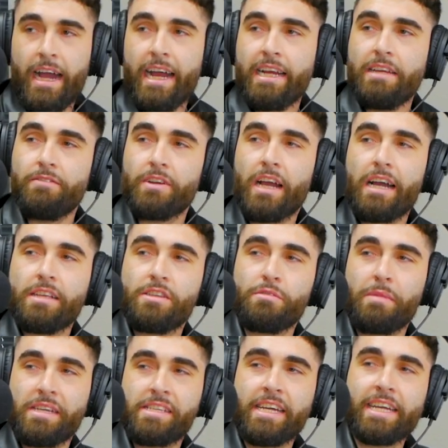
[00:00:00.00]
I hadn't even gotten to
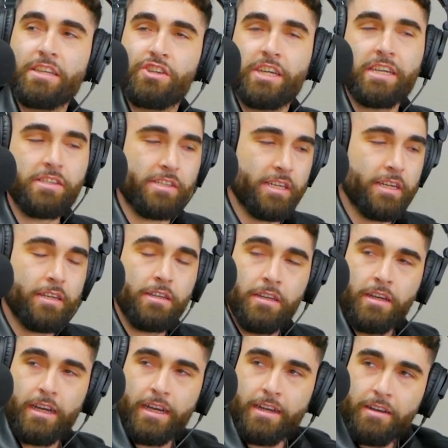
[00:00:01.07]
my second chance yet.
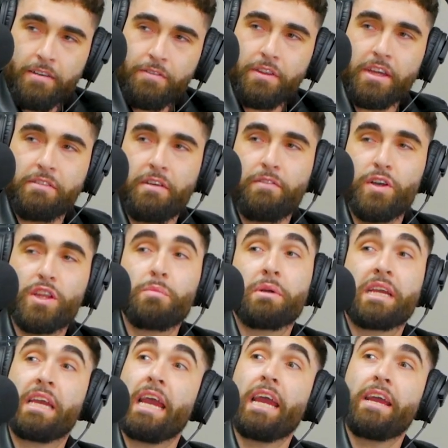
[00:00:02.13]
I, I feel like if I fucked up
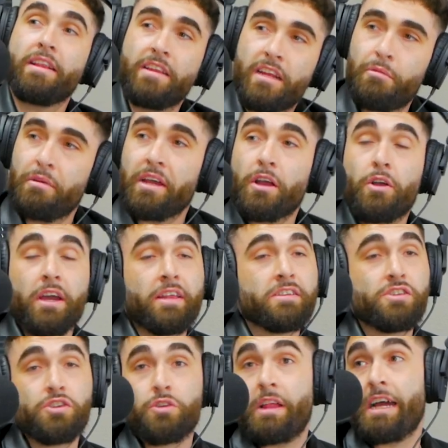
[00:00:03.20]
again, then be like, okay,
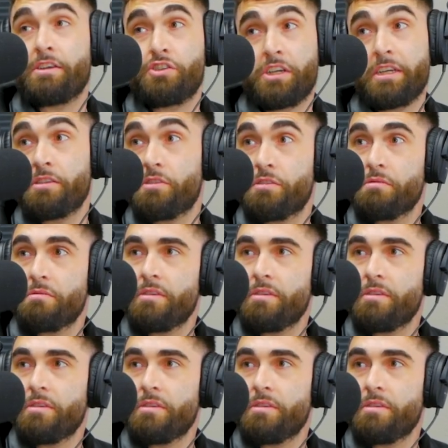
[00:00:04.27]
this is your last chance.